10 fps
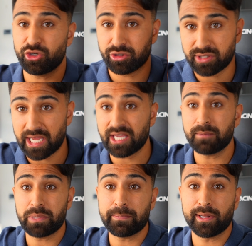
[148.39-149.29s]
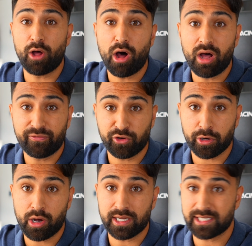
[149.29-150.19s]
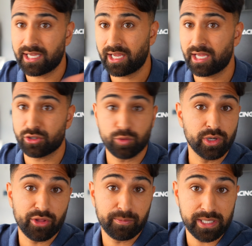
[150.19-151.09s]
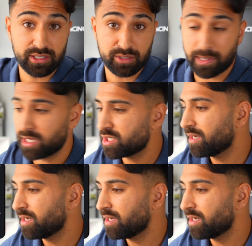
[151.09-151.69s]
you're taking people off your content and to another business page.